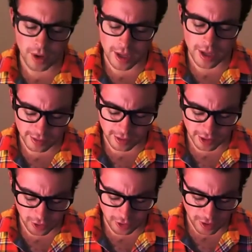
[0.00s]
and
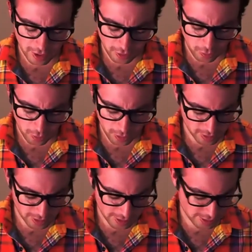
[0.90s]
you know, I think one of the
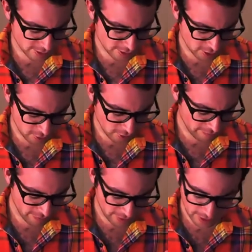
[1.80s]
things is, you know,
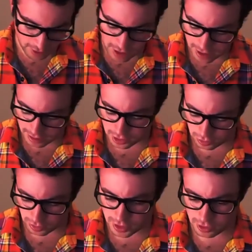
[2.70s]
I feel like a lot of
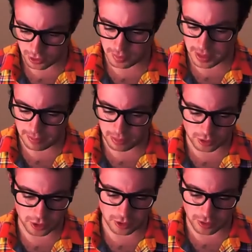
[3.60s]
these research papers, you know,